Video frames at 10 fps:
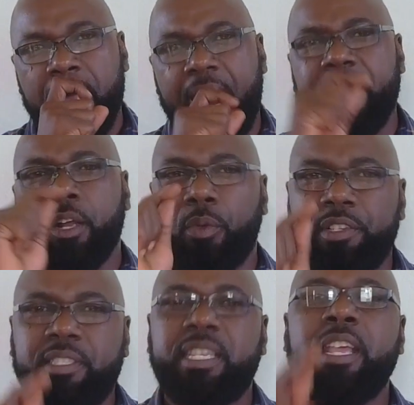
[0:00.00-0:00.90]
and they will
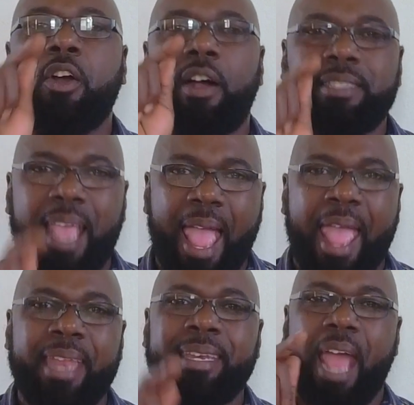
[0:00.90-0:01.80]
see God's
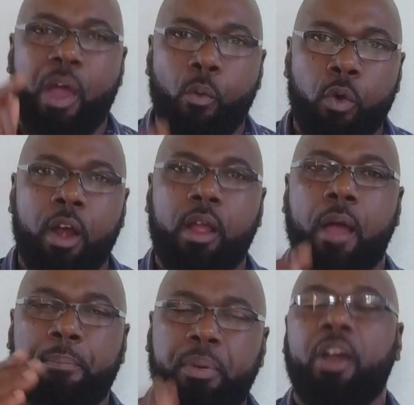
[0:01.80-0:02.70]
hand at work
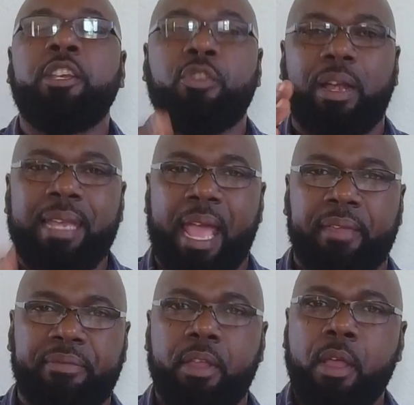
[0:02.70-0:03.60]
upon your
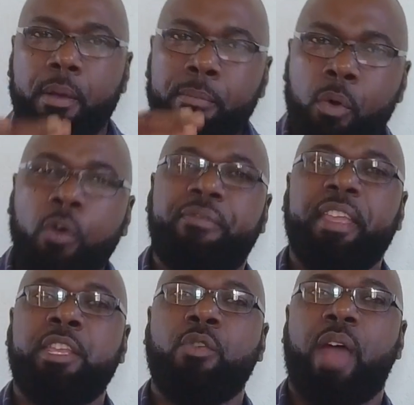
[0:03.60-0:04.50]
life,
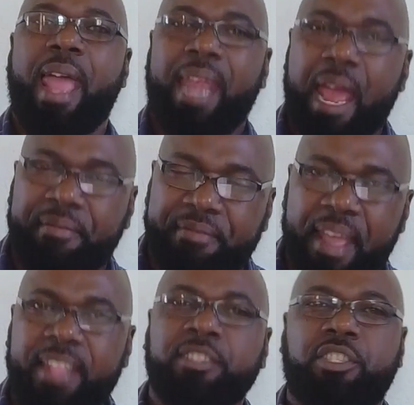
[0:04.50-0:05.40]
moving you and
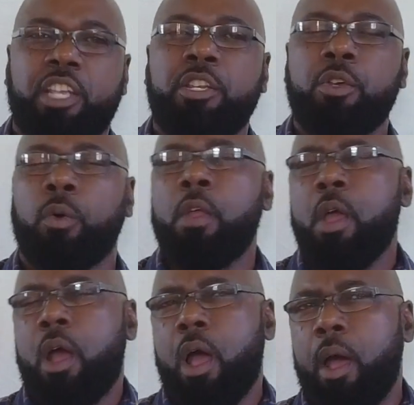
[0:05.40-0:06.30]
advancing you
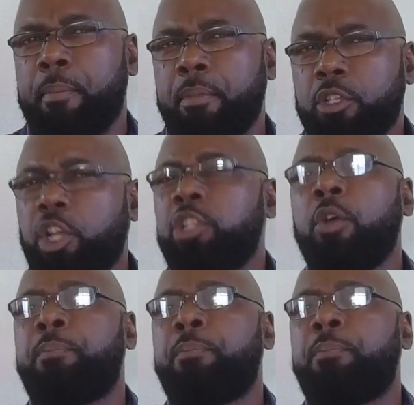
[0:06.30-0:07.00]
to new